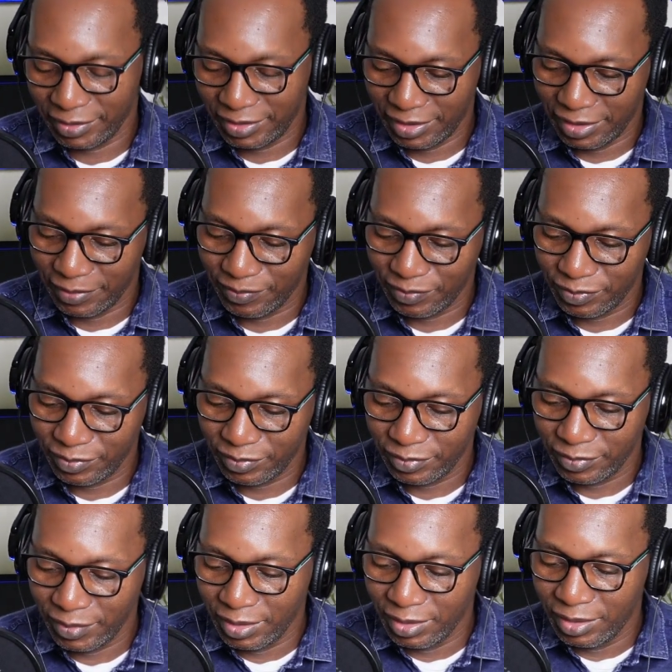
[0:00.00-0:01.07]
Okay,
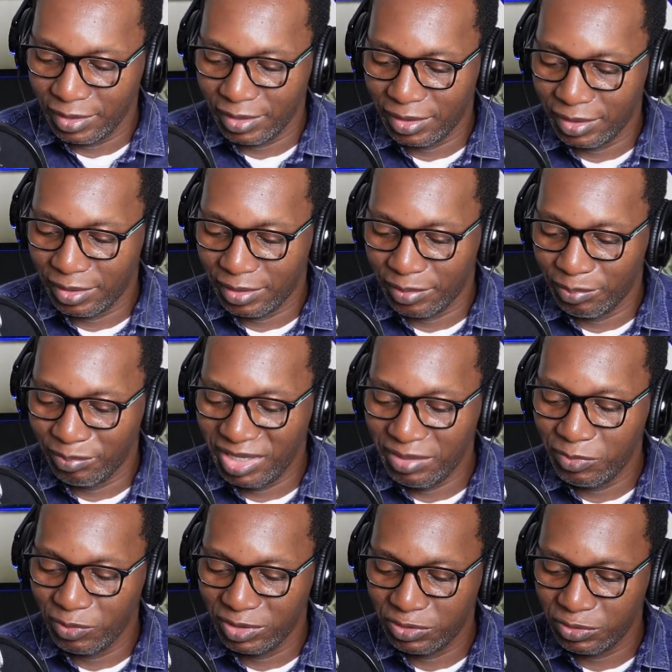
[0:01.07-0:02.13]

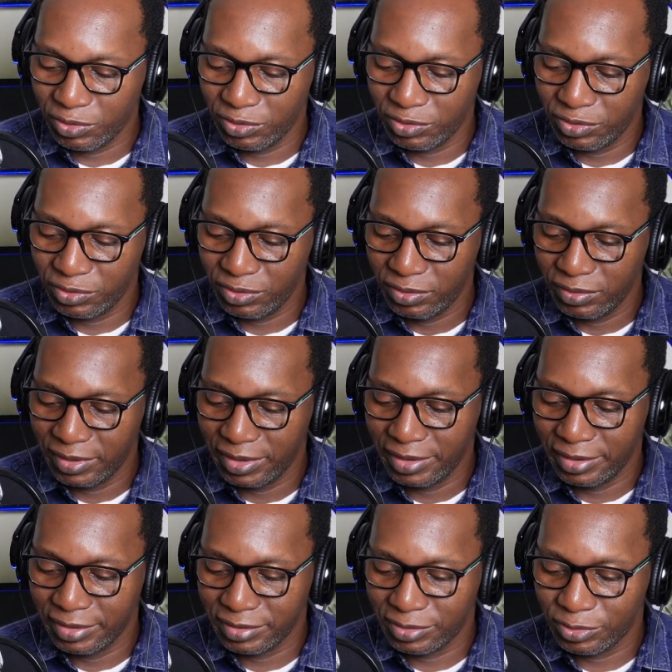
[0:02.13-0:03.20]
maybe what you could do
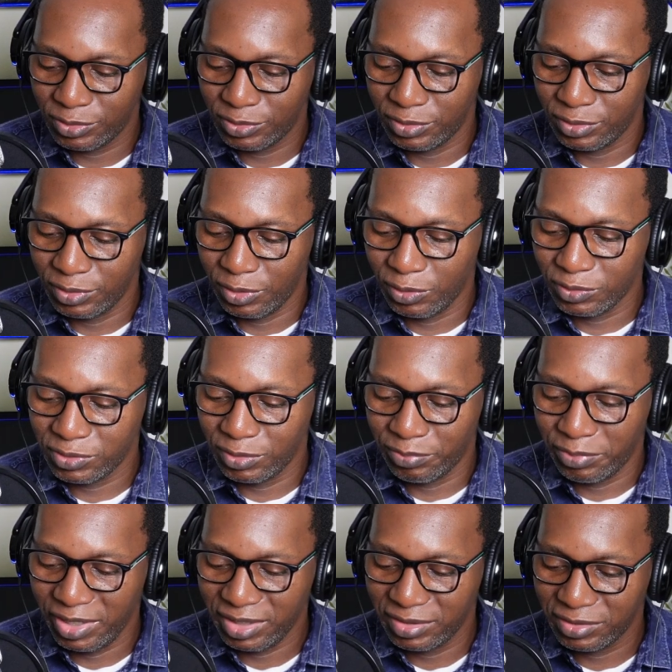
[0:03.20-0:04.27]
is to also
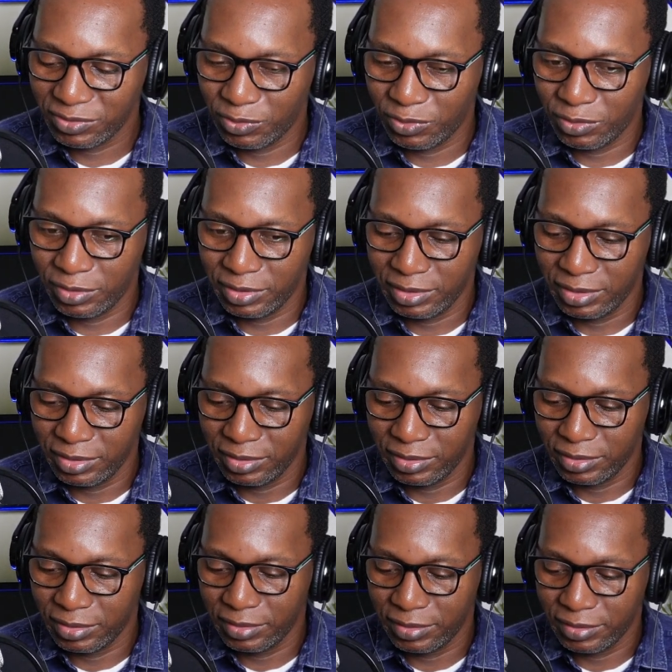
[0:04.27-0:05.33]
break this chord
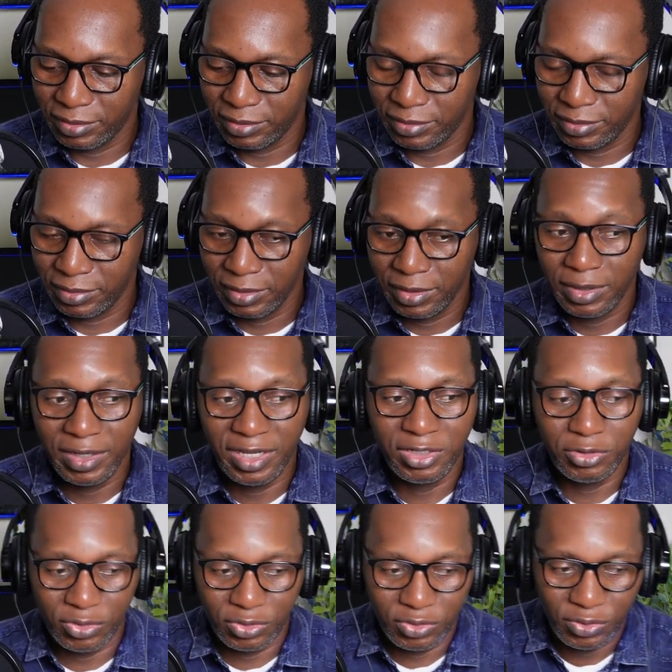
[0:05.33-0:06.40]

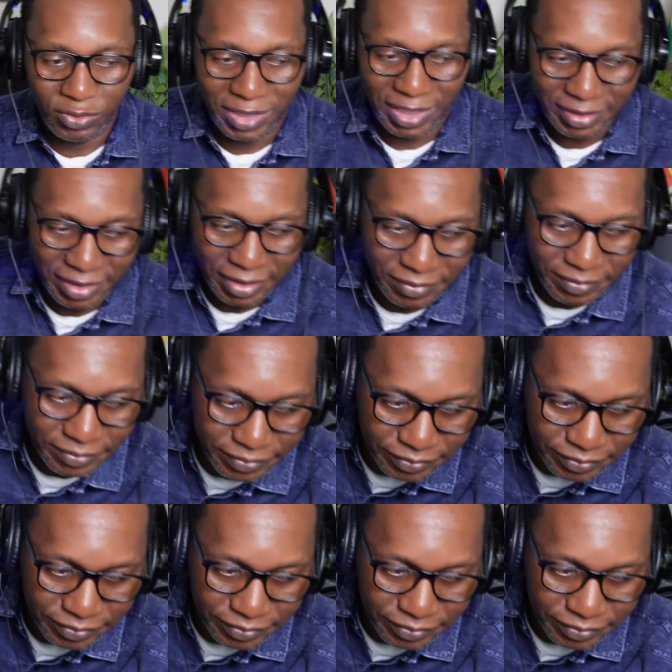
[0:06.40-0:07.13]
into 2 like that.